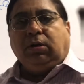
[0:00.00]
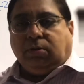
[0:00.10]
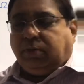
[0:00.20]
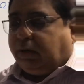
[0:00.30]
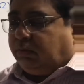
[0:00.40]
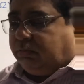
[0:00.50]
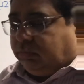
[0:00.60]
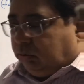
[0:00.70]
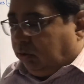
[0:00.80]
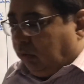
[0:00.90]
But
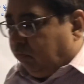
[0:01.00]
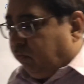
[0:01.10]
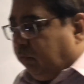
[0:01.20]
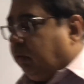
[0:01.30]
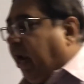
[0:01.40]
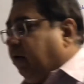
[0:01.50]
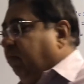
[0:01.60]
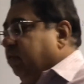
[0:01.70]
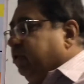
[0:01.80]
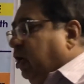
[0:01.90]
night we
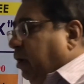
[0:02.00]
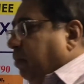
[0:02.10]
will sleep,